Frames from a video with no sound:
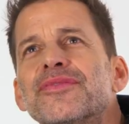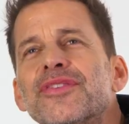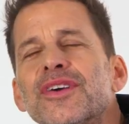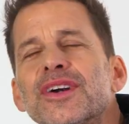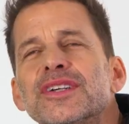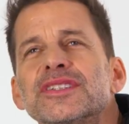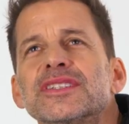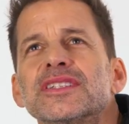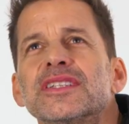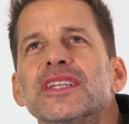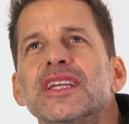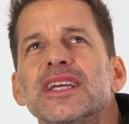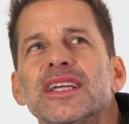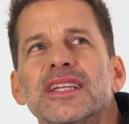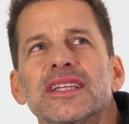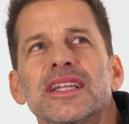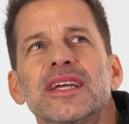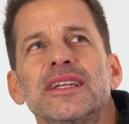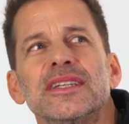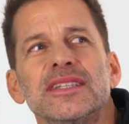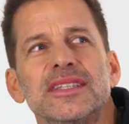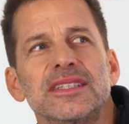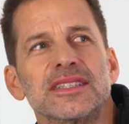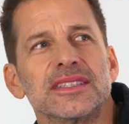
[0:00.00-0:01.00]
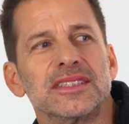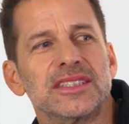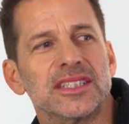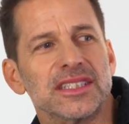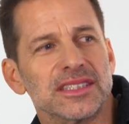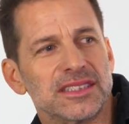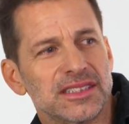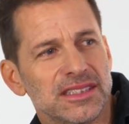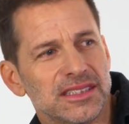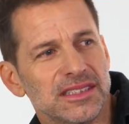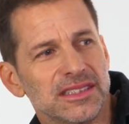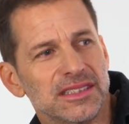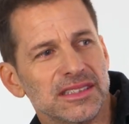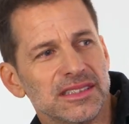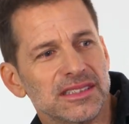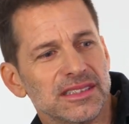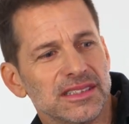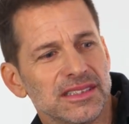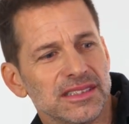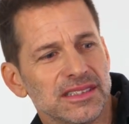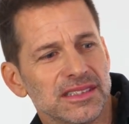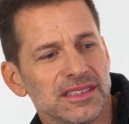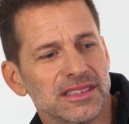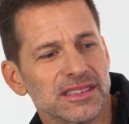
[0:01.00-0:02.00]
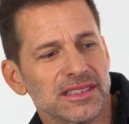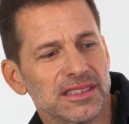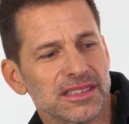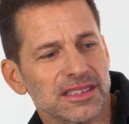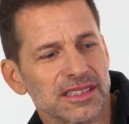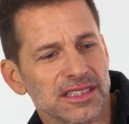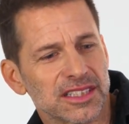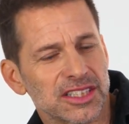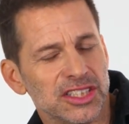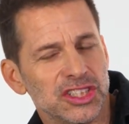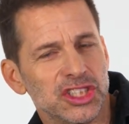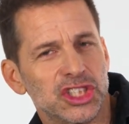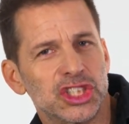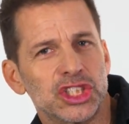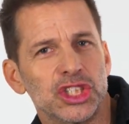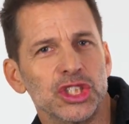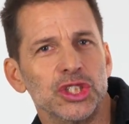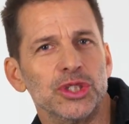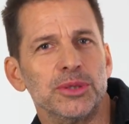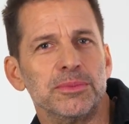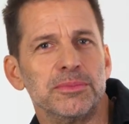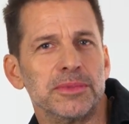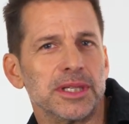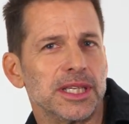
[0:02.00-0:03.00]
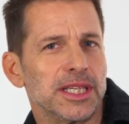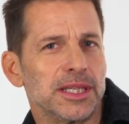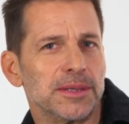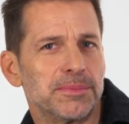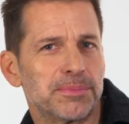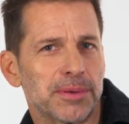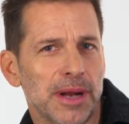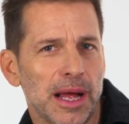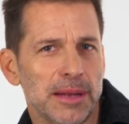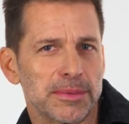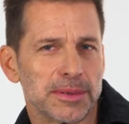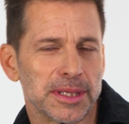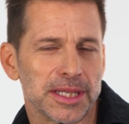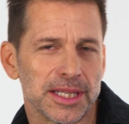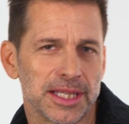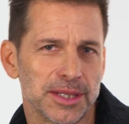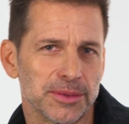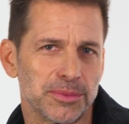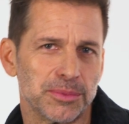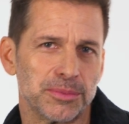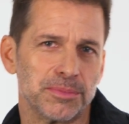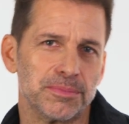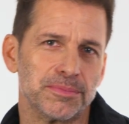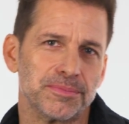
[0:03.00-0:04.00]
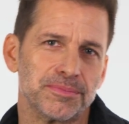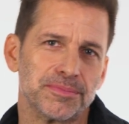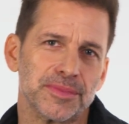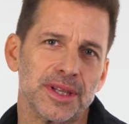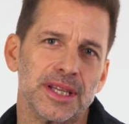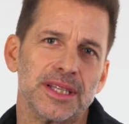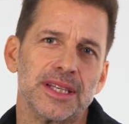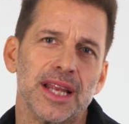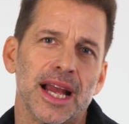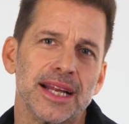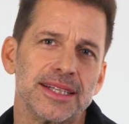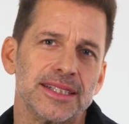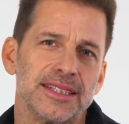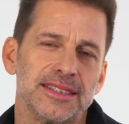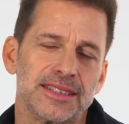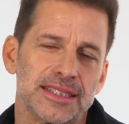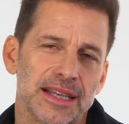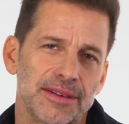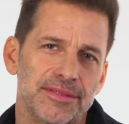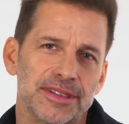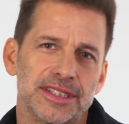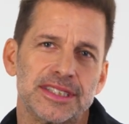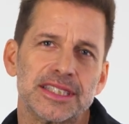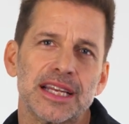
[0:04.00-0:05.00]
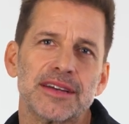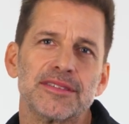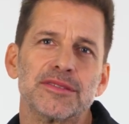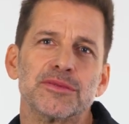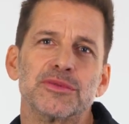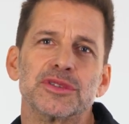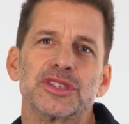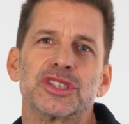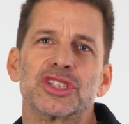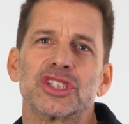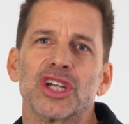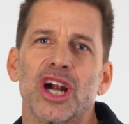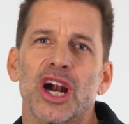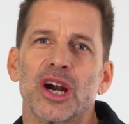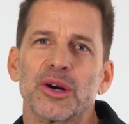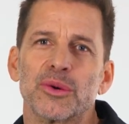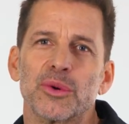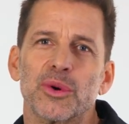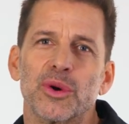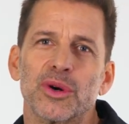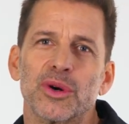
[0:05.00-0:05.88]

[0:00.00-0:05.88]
First thing that just consumed me probably in nineteen seventy-seven was Star